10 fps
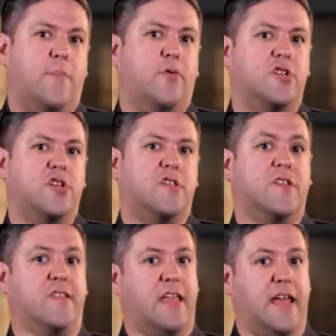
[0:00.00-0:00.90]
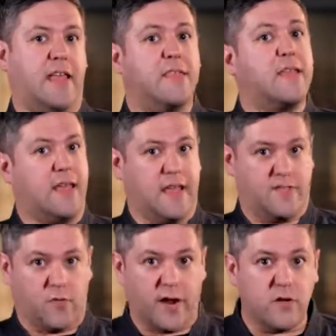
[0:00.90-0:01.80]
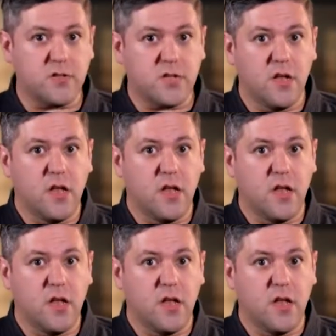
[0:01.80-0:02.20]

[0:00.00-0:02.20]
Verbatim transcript: push this, because again, it gets around.